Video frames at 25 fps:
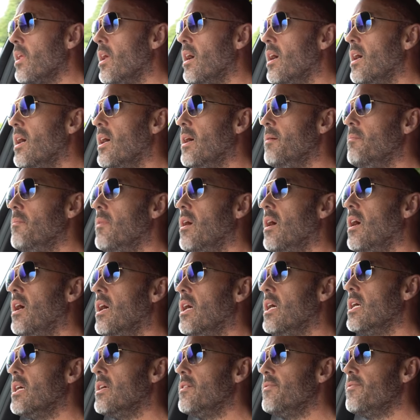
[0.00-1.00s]

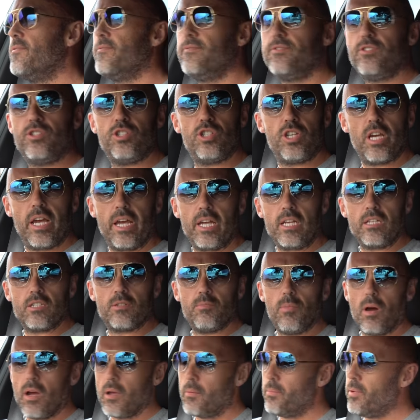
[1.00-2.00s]
I've
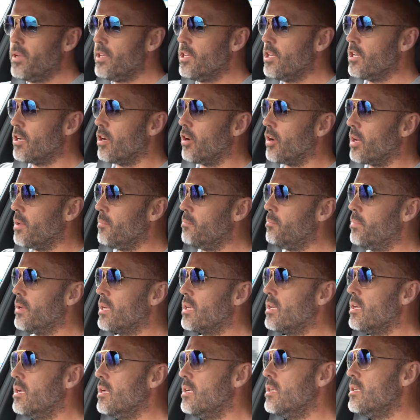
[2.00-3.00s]
changed my opinion on it
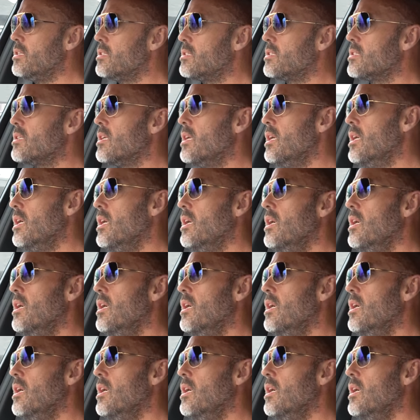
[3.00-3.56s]
because